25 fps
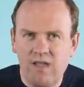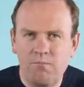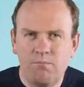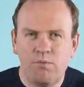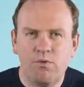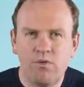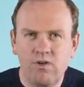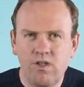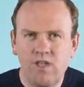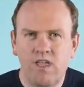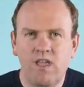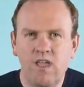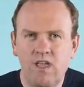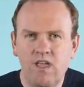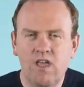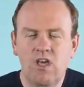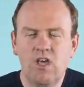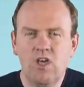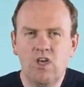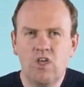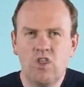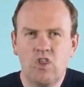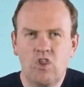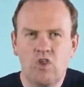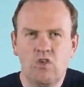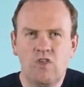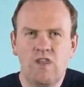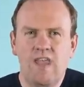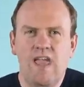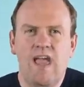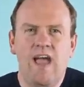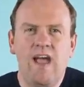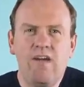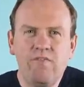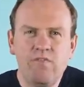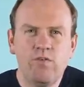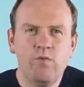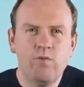employee should
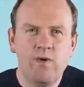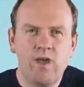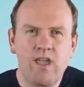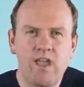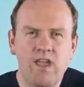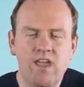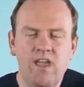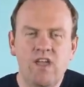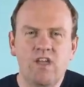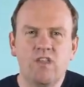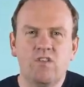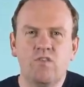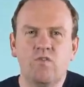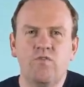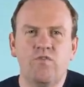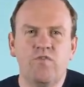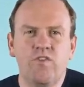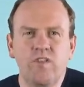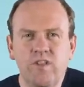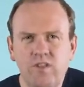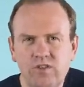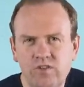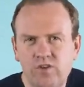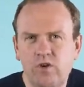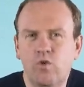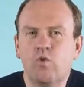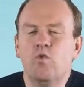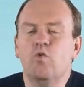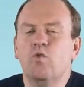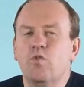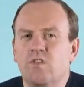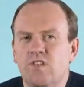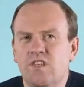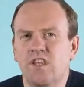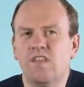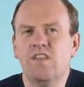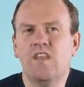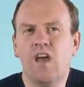have a way to feel the
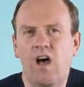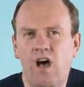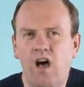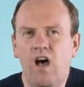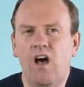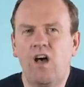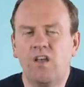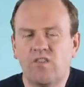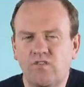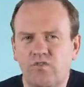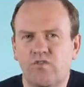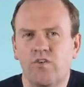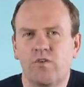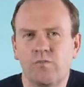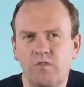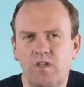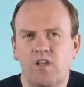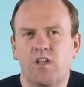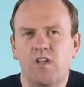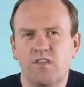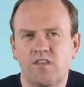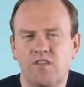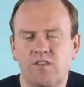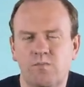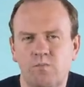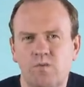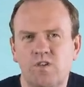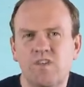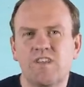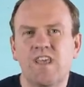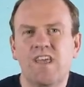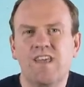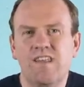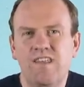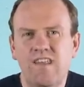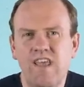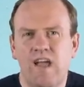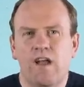oohs and the ahs from the customers
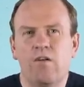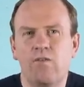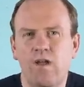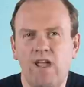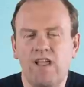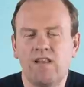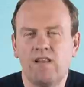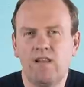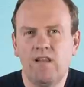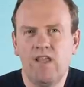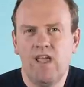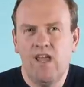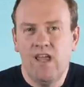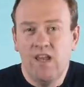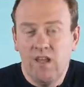directly.